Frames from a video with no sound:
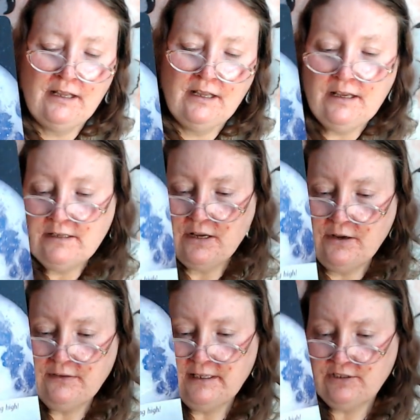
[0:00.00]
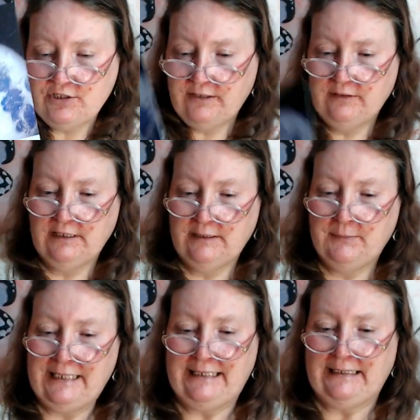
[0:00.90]
So this generally
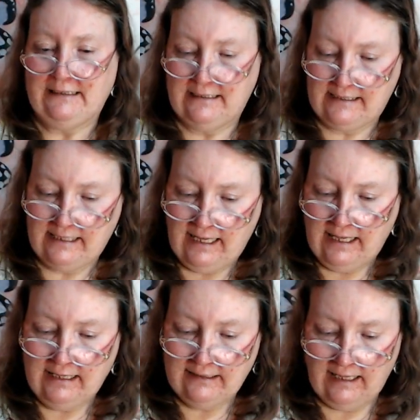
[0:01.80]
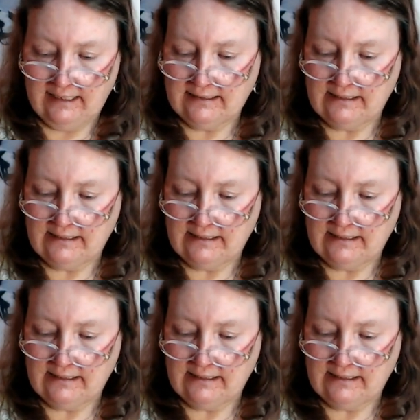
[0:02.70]
means that